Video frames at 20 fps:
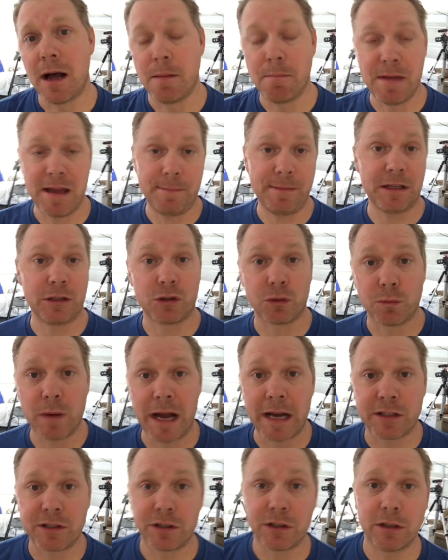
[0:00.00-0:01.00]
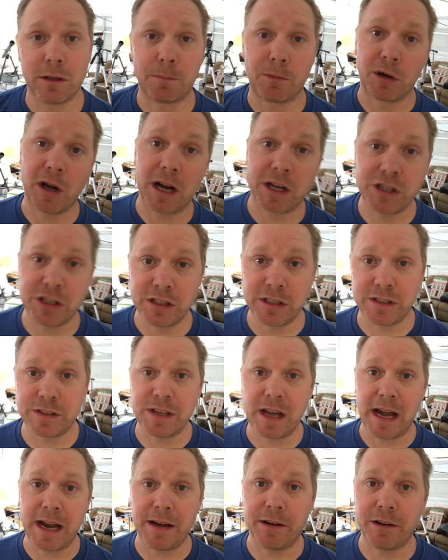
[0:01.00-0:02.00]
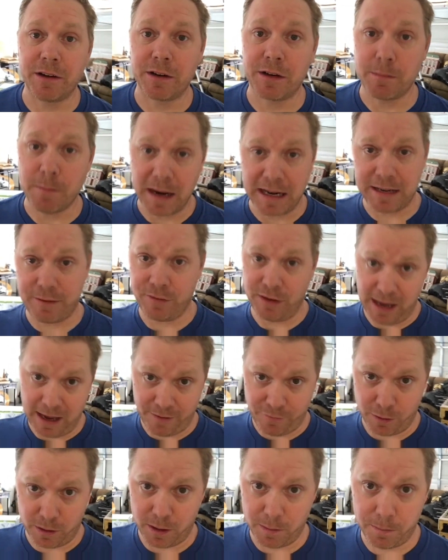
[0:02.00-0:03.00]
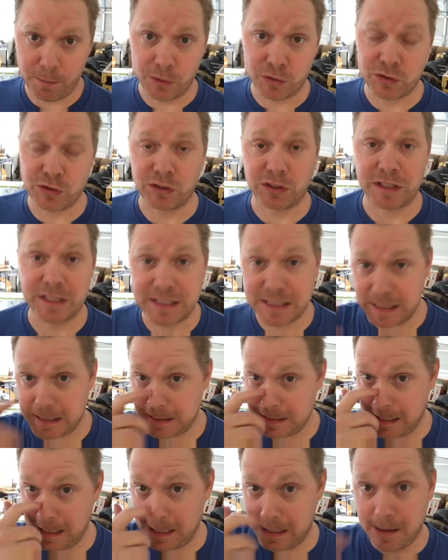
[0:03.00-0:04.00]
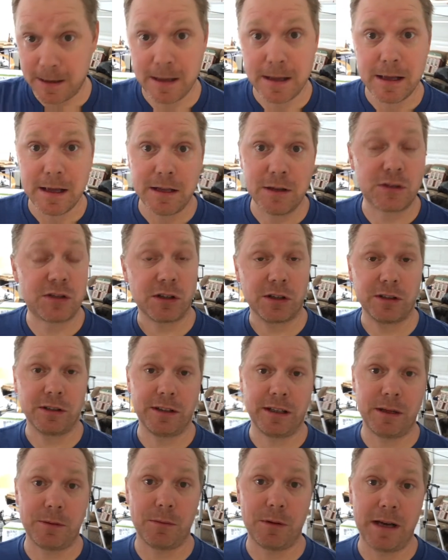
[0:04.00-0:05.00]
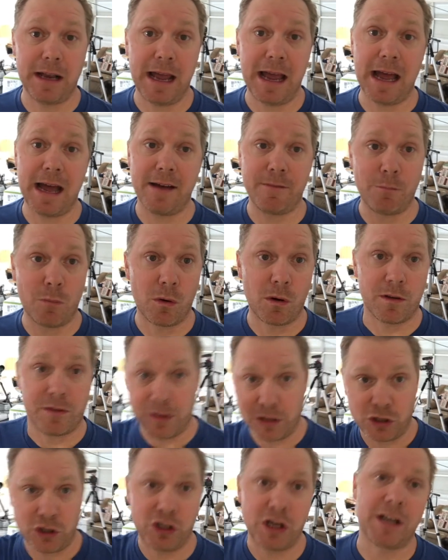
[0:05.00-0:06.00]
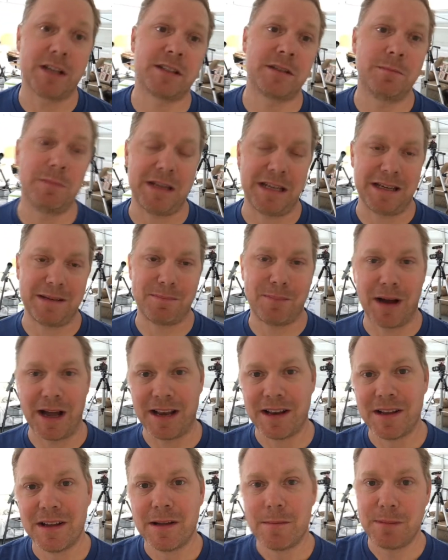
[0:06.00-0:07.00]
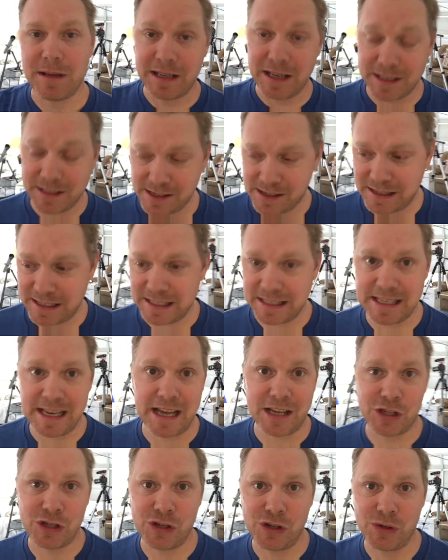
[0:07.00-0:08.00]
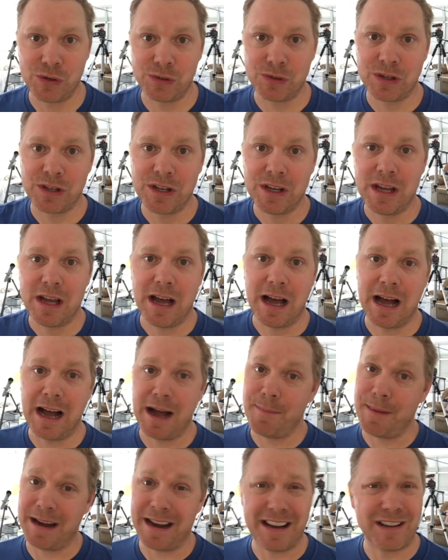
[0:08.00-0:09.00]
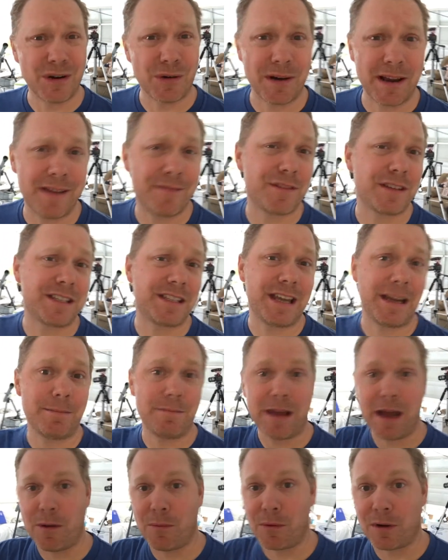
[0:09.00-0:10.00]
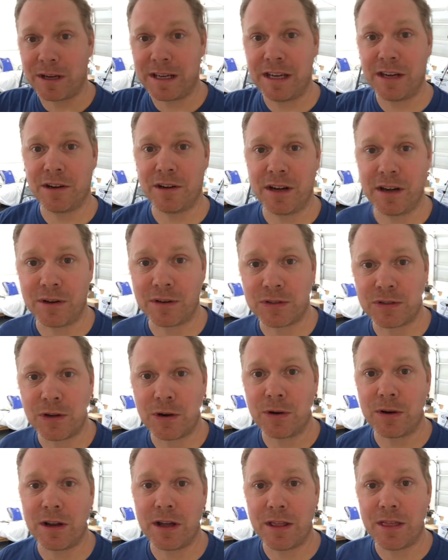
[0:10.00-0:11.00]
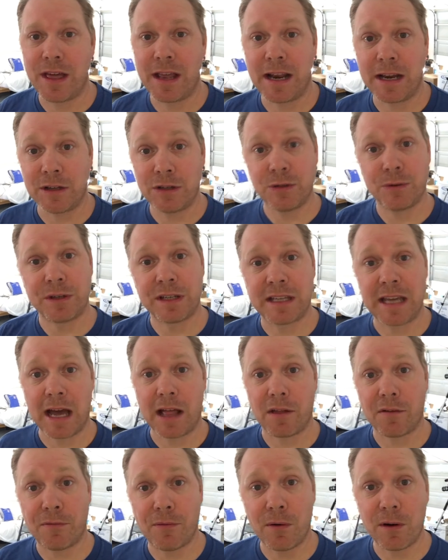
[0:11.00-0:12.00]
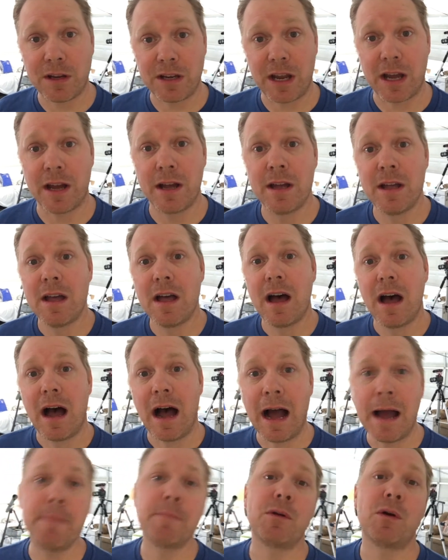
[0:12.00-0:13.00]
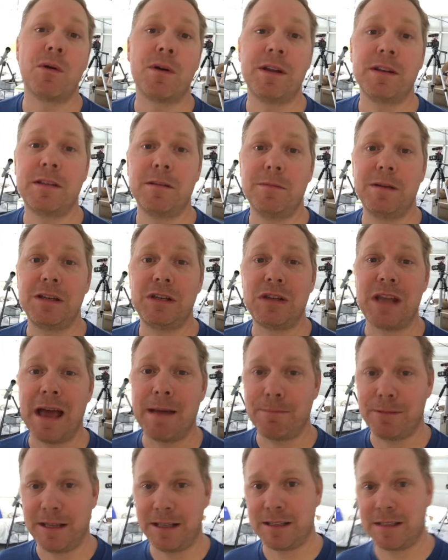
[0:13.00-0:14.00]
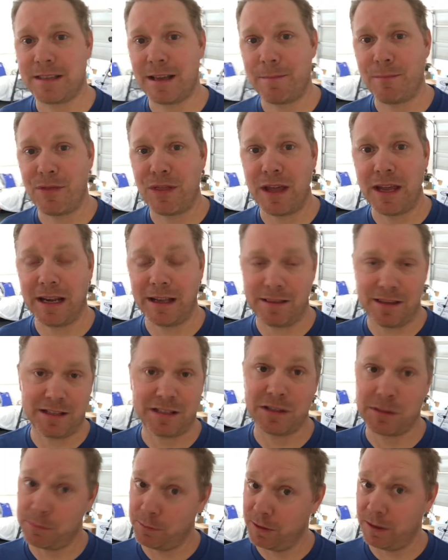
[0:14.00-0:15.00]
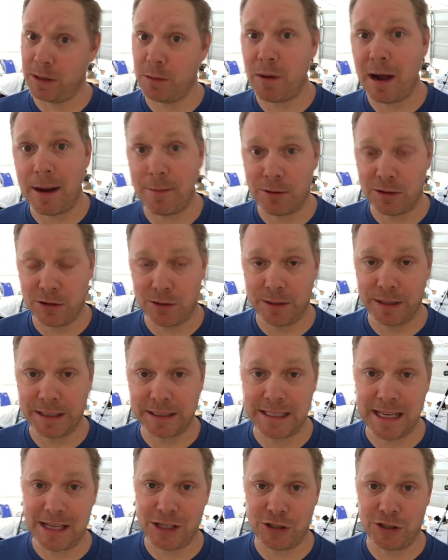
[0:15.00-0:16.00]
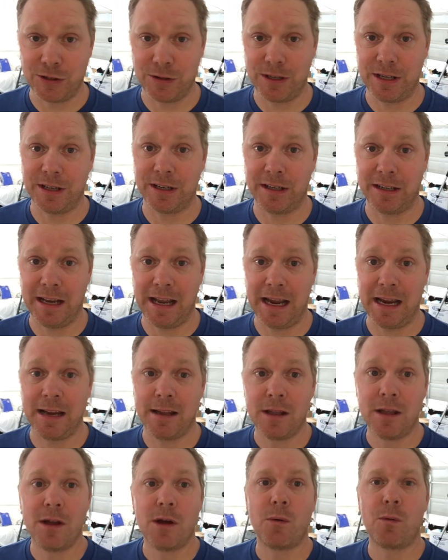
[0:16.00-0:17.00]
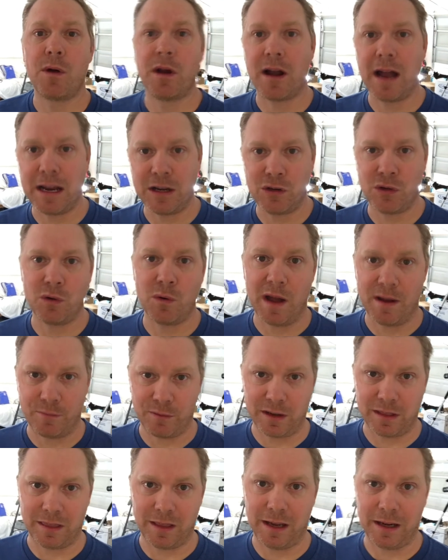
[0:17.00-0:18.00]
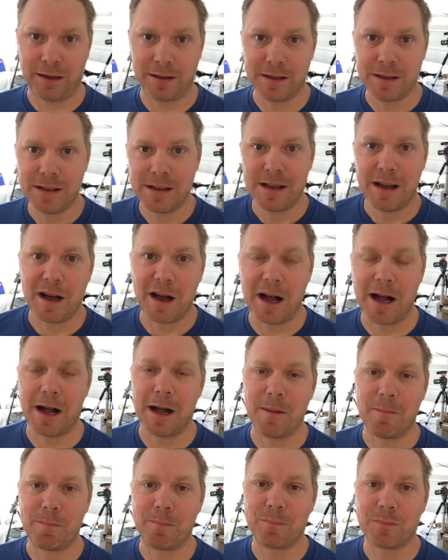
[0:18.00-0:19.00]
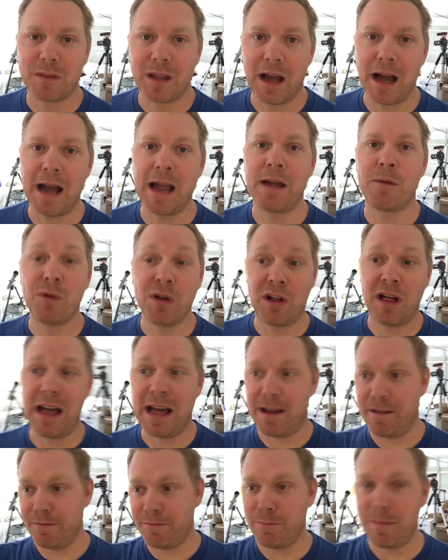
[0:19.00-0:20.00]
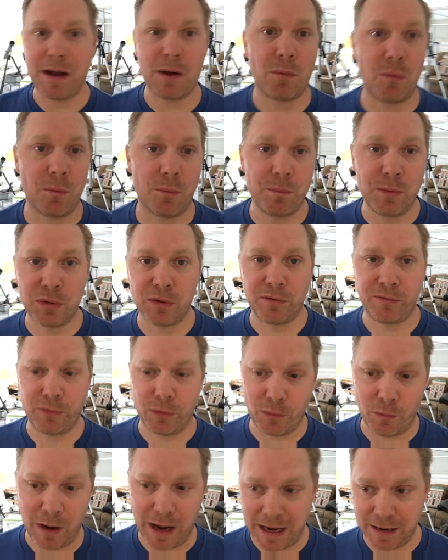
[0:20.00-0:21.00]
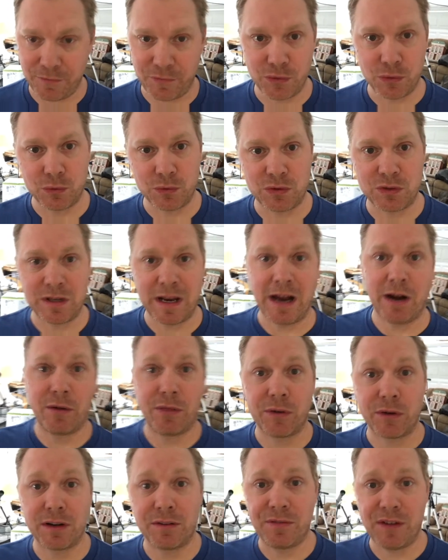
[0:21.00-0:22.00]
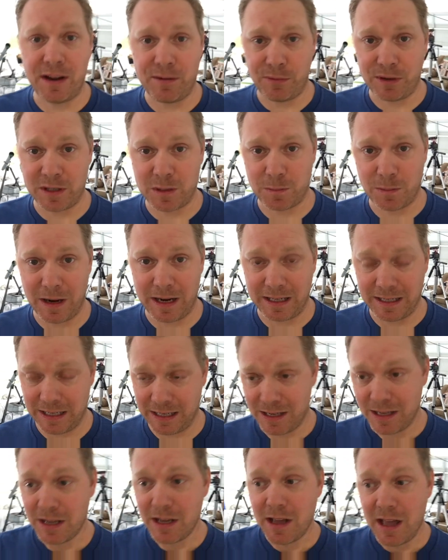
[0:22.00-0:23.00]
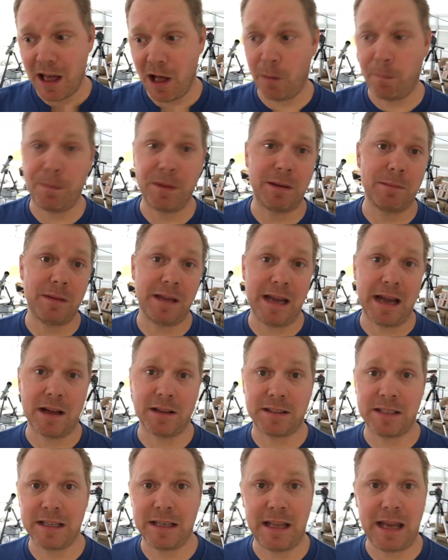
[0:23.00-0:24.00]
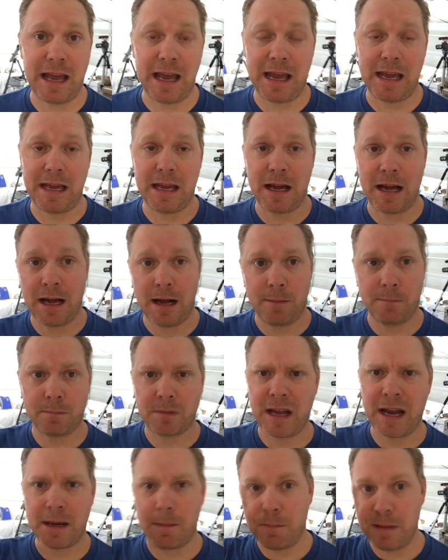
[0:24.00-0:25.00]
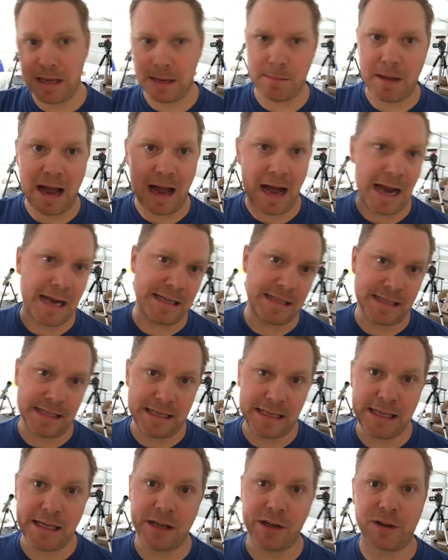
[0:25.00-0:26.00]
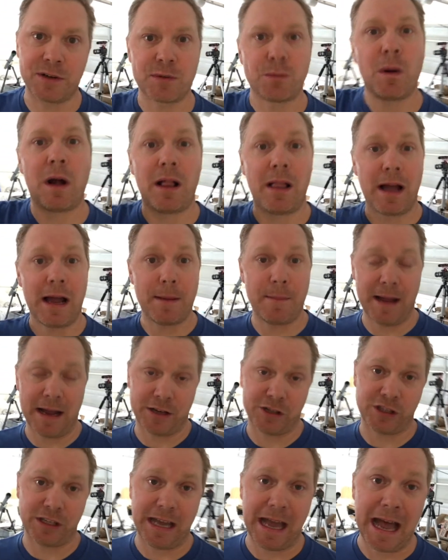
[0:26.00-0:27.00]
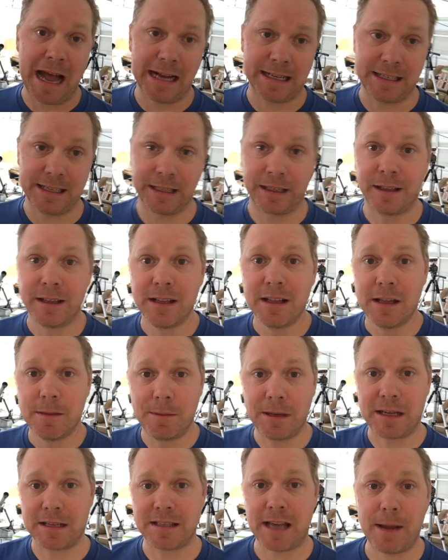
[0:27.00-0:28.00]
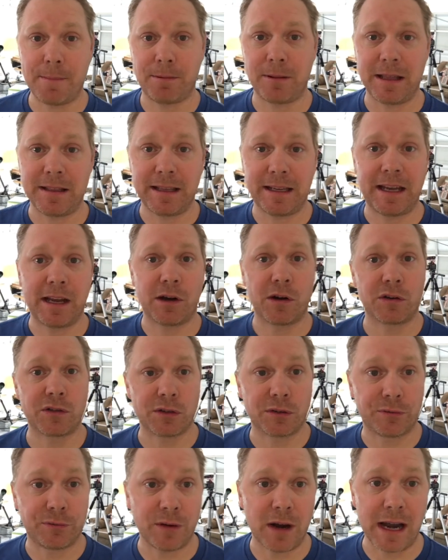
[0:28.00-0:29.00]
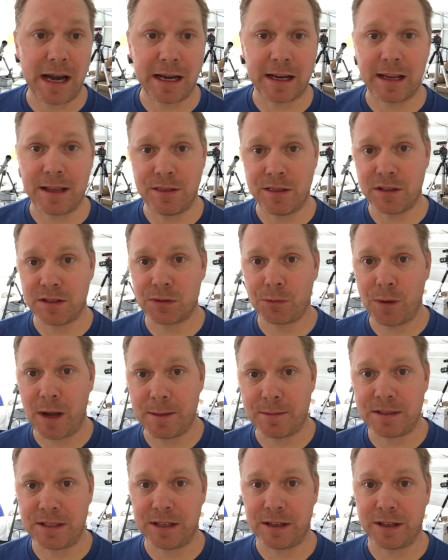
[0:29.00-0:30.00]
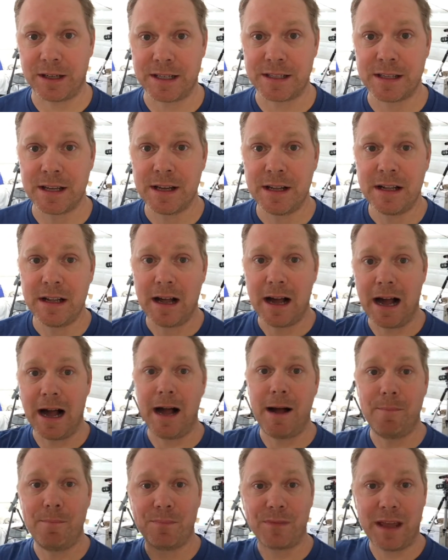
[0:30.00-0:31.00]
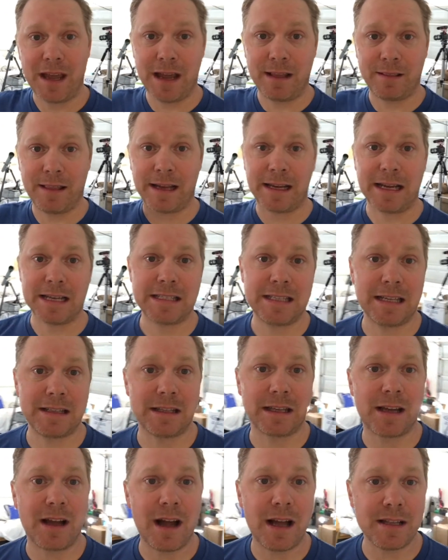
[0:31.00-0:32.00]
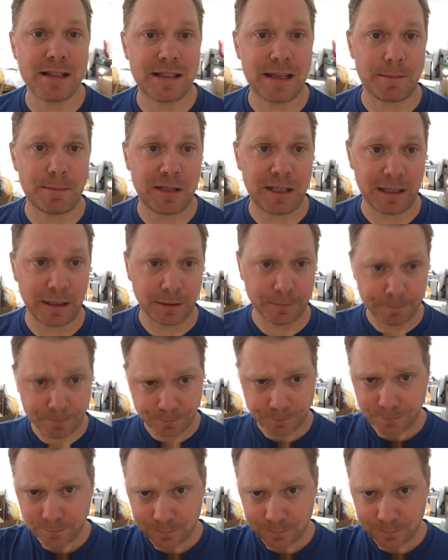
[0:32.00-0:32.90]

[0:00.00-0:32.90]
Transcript: maybe a director, a production designer. You might even have a personal assistant. You certainly would have more than just me. But because this is a test shoot, and I don't have the same network here in Arizona that I do in California, I'm going to be attempting something, and this is really why we're doing a test shoot here today, where I do everything. I will have my beautiful wife, who's now 35 weeks pregnant, helping me out today, kind of being my eyes and ears while I'm actually acting, because I play the character Frank in this web series. And like I said, the concept here,